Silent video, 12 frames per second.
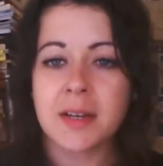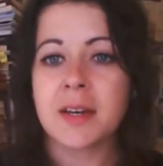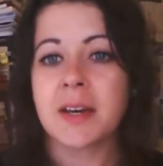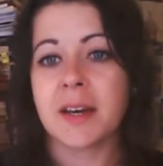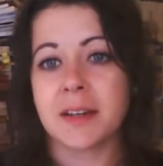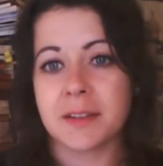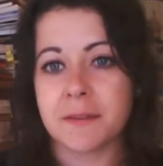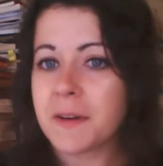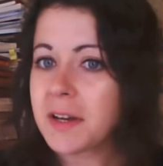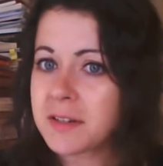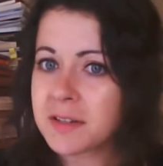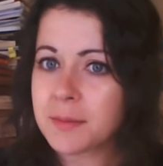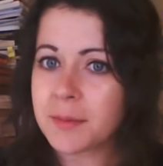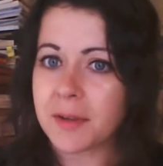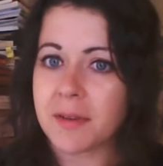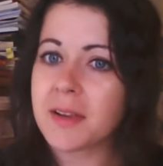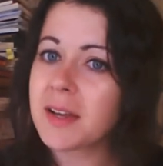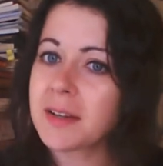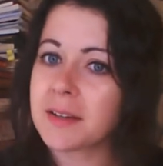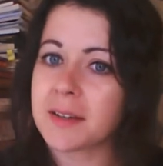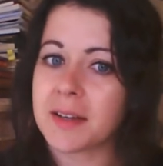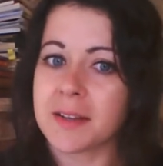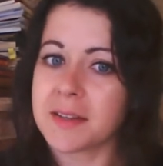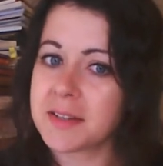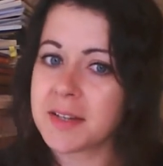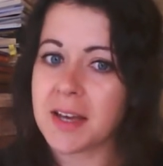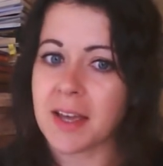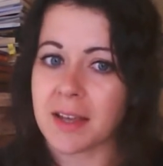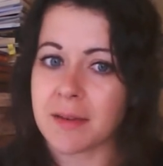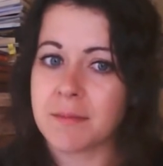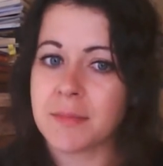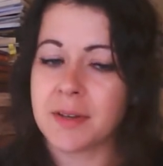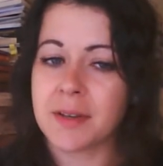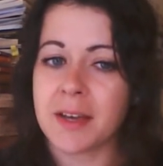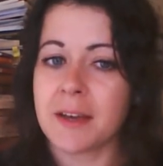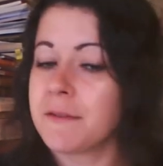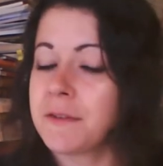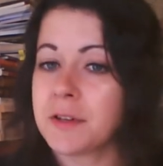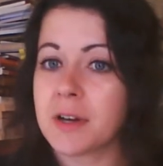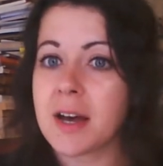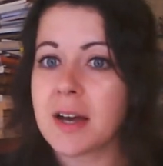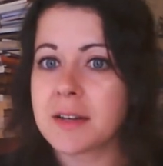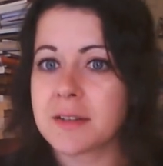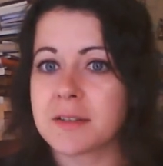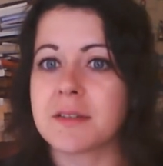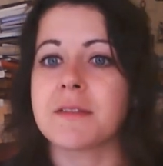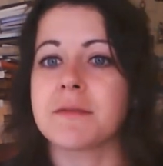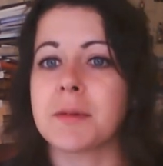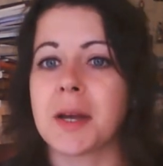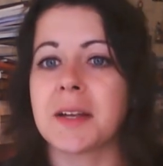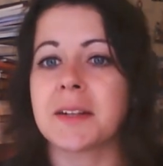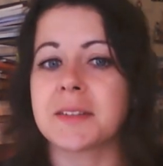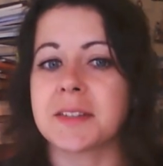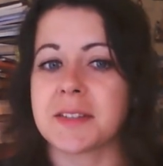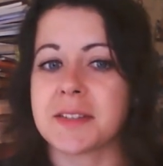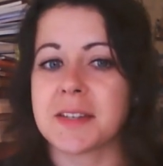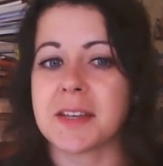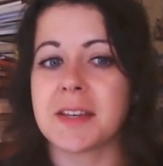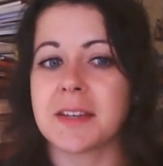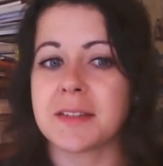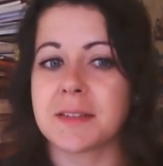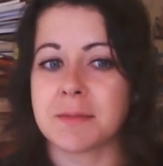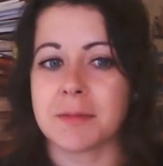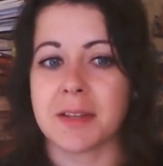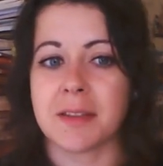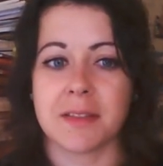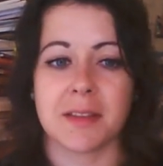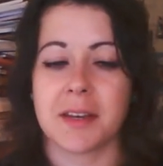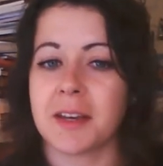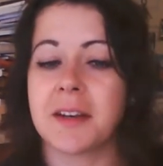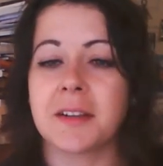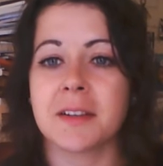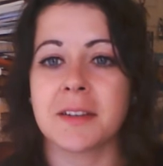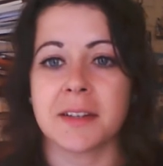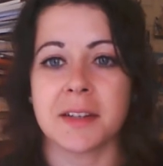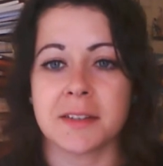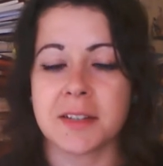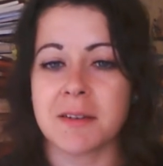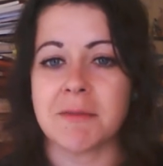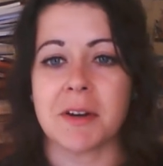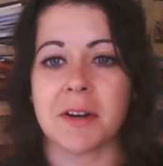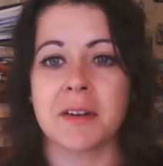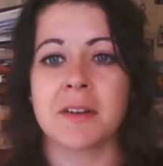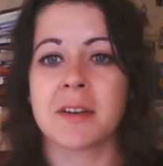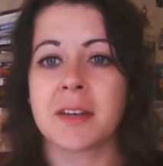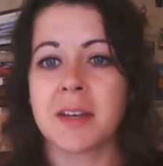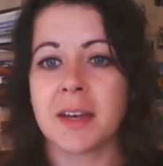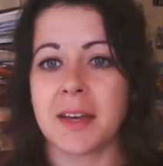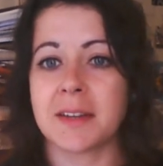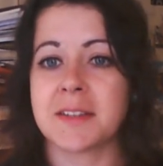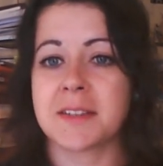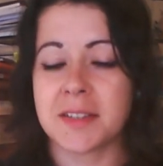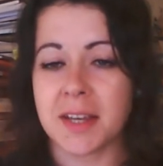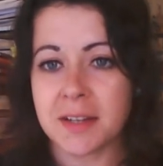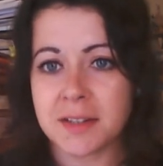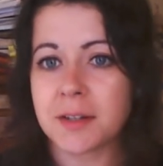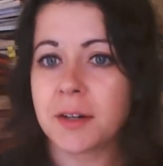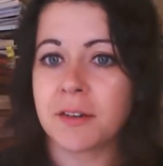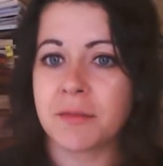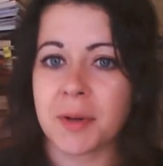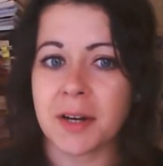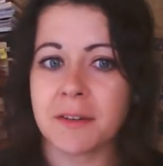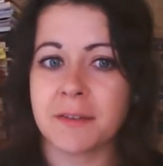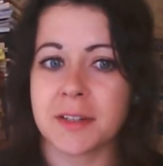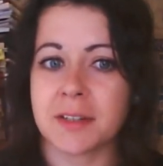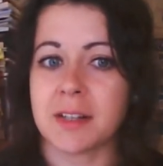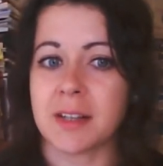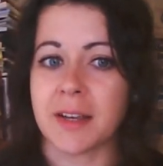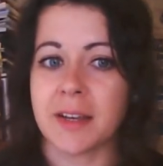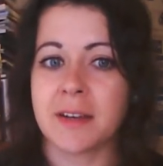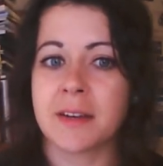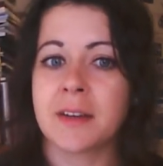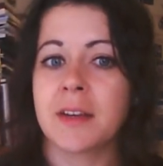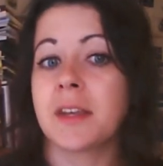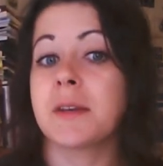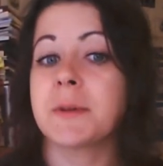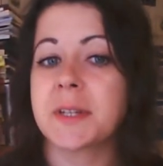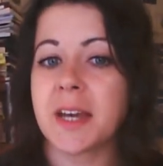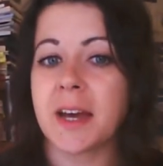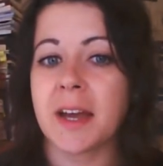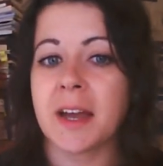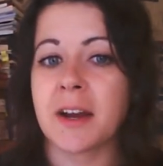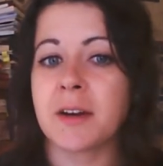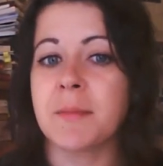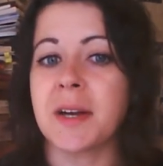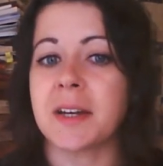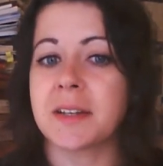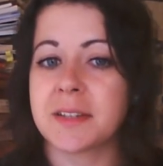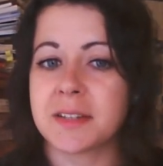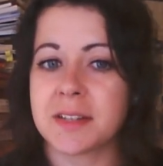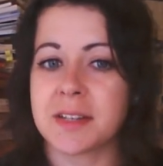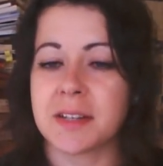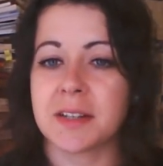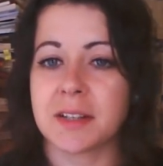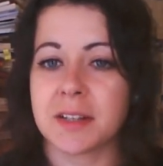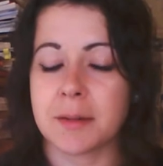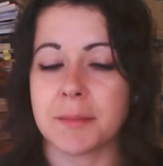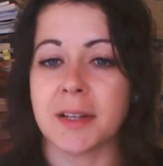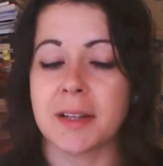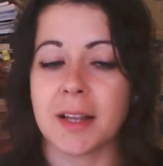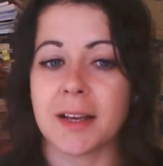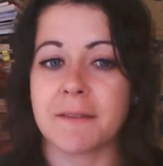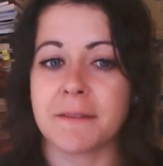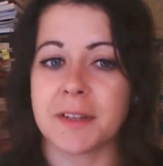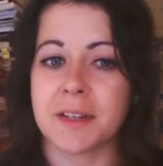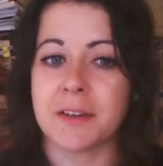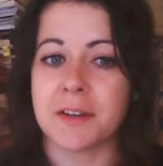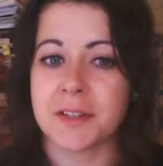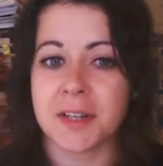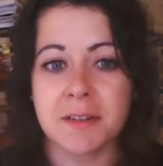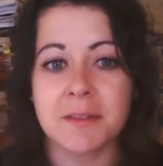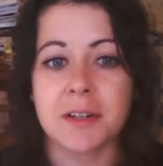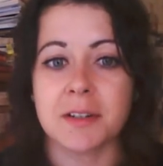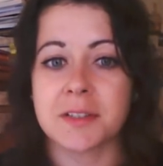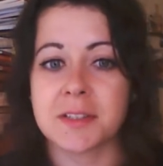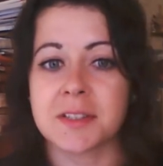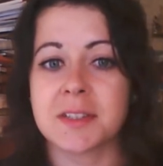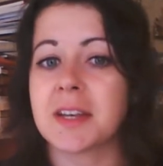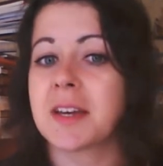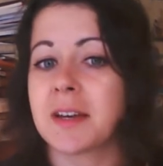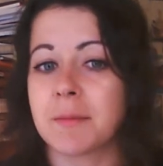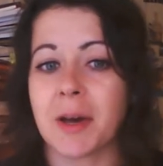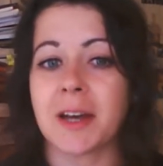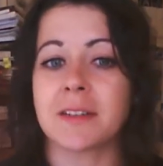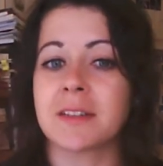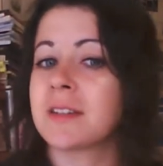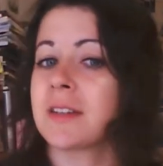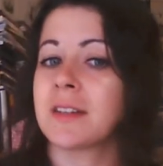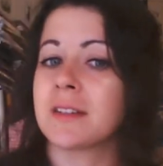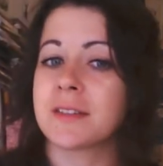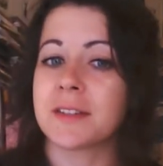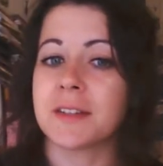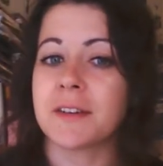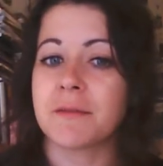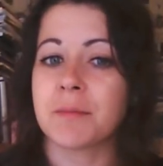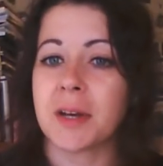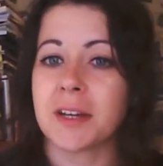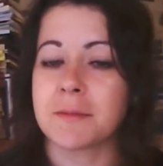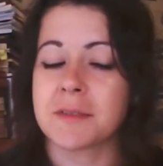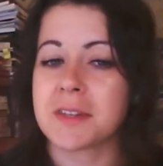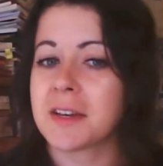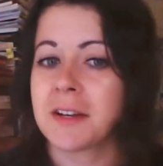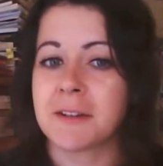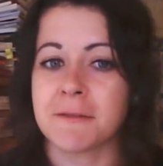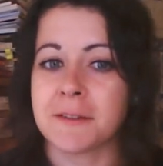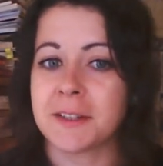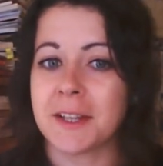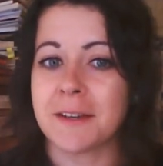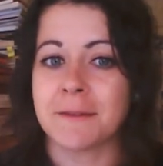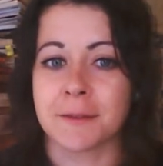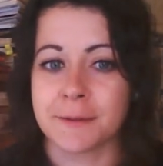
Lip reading: And the fashionable thing at the time, if you had a sort of wild estate with a hill and a tower, to set it off perfectly, you would get a hermit to come and live in your tower, just a man to live by himself, a life of